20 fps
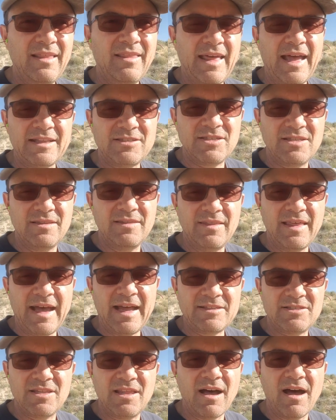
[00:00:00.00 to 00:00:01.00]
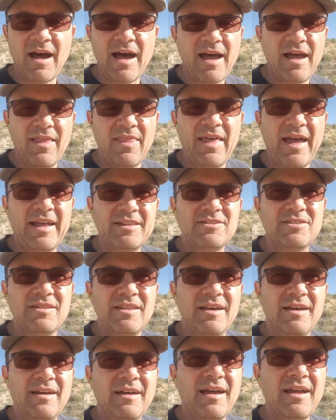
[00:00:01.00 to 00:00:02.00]
that's
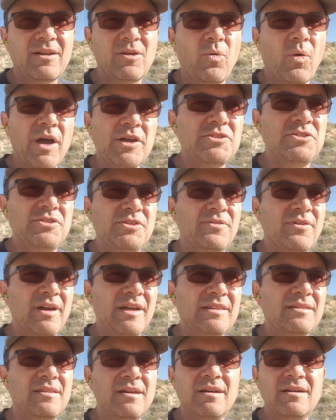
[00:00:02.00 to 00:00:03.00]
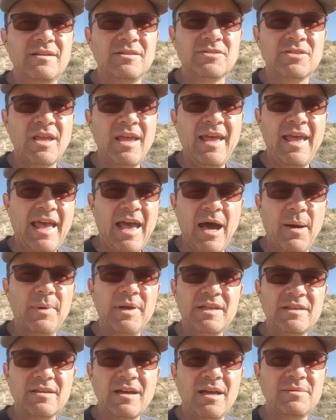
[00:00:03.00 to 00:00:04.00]
the question right there, is how
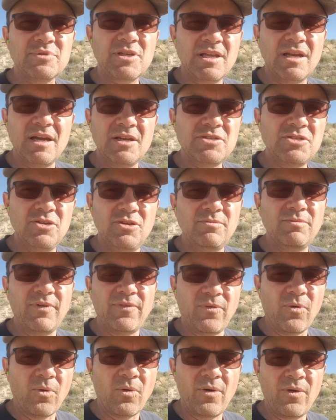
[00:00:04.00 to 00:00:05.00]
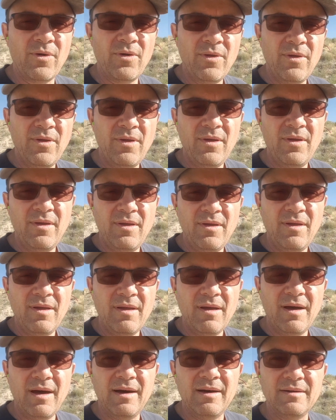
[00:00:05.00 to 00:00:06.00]
many times can I shoot before
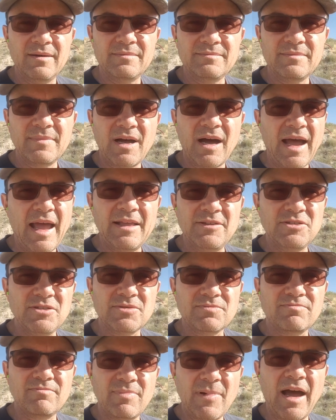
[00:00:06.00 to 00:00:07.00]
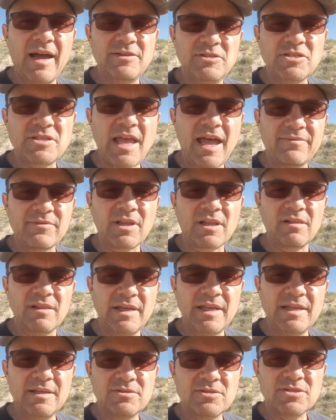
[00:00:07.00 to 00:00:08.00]
I just have to
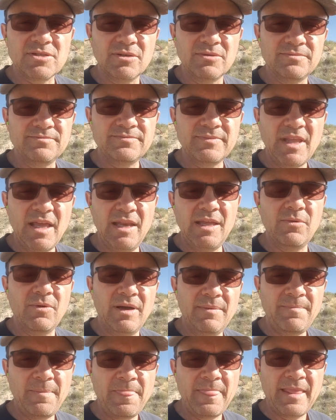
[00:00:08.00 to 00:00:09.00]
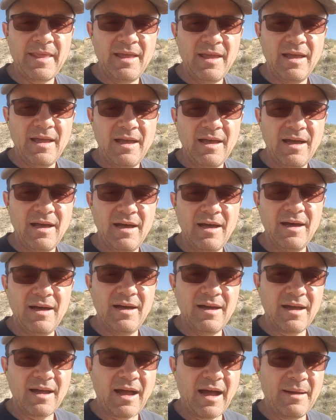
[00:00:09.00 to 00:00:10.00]
clean it. So anyway,
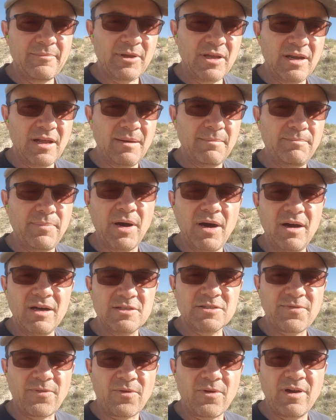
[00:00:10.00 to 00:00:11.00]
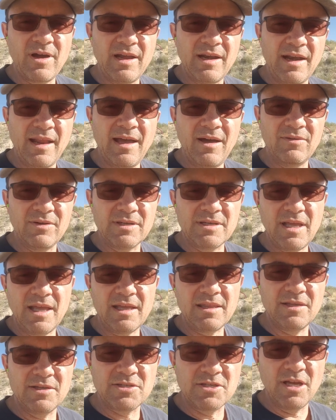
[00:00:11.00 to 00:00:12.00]
I'm gonna pause for right now and
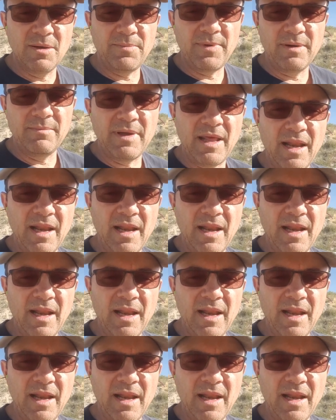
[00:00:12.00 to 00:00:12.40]
take this up in a